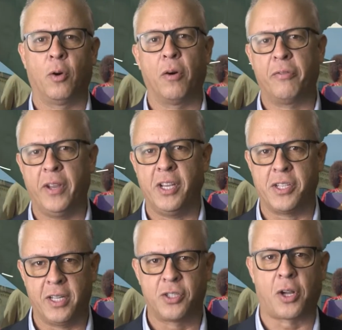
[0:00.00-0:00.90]
or
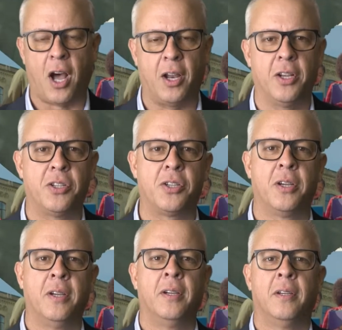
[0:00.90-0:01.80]
finishing college,
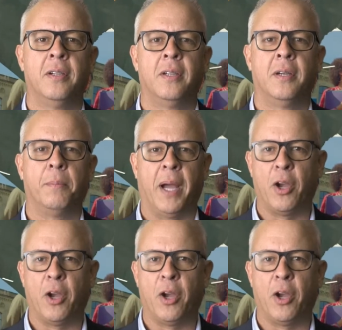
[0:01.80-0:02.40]
my